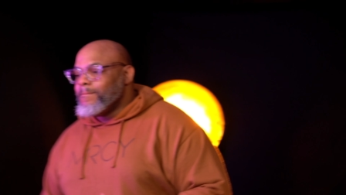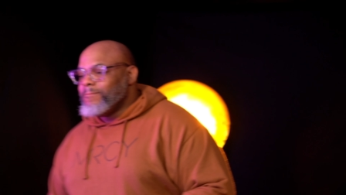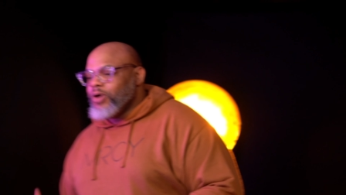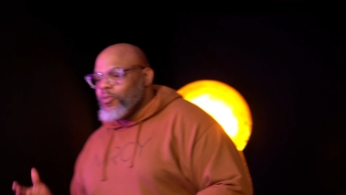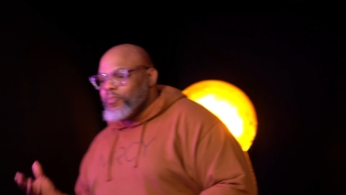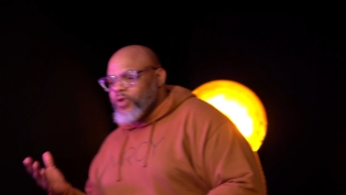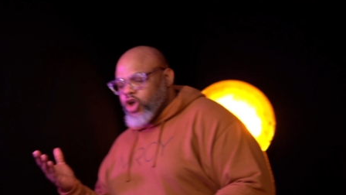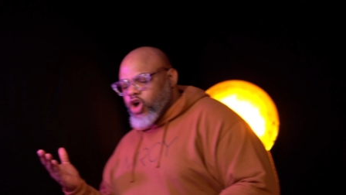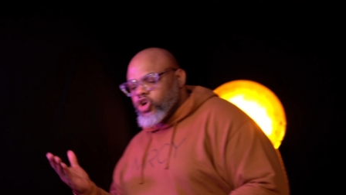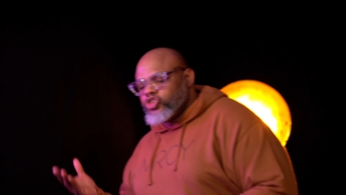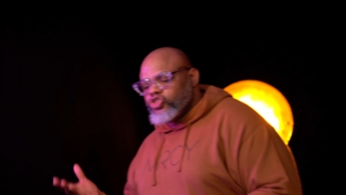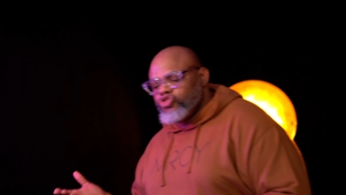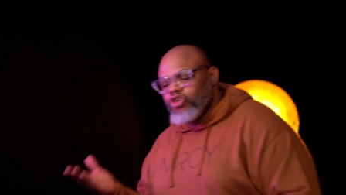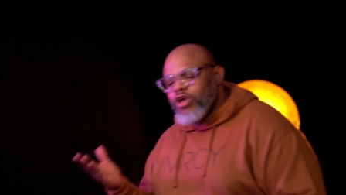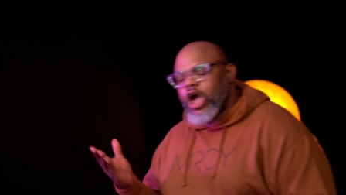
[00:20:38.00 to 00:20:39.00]
Well,
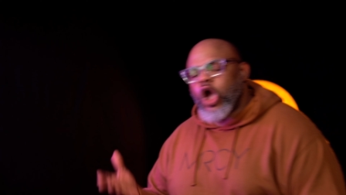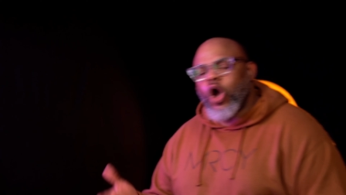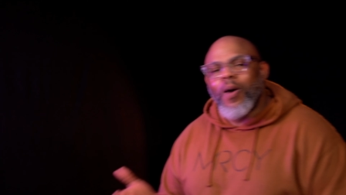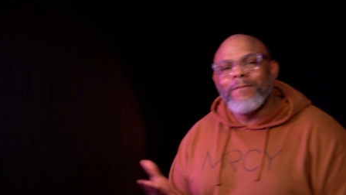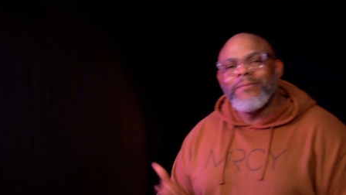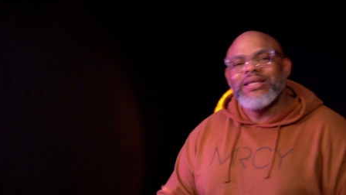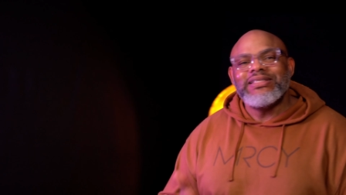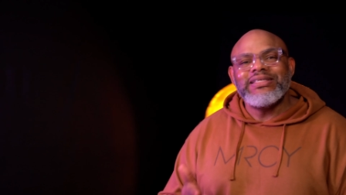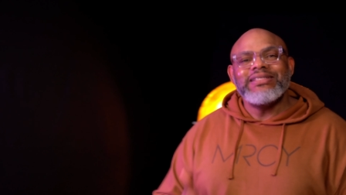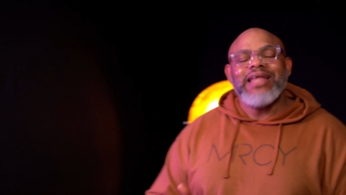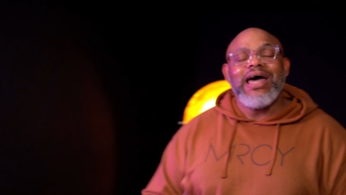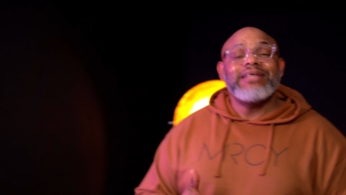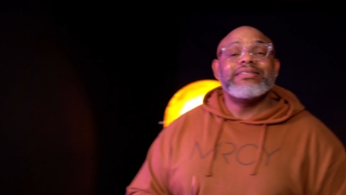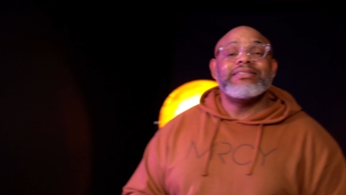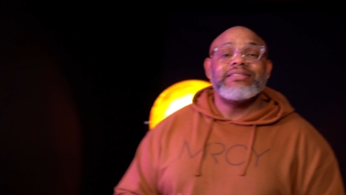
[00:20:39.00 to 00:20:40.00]
because you are committing
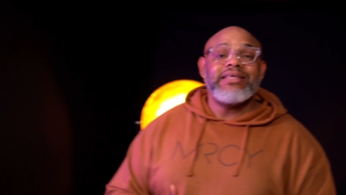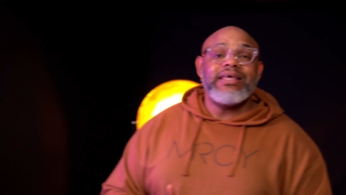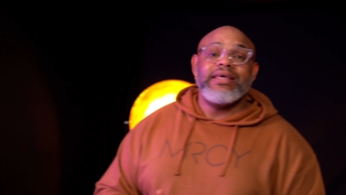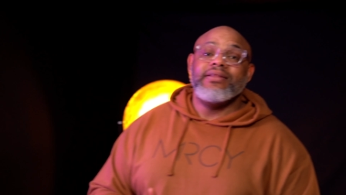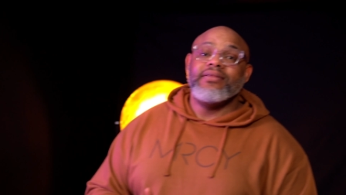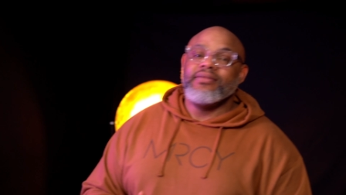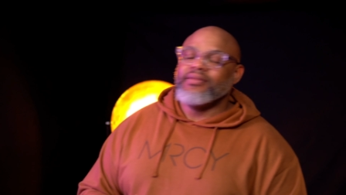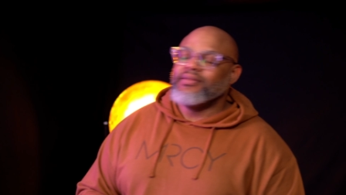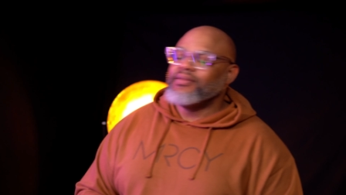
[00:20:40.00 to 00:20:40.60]
that sin,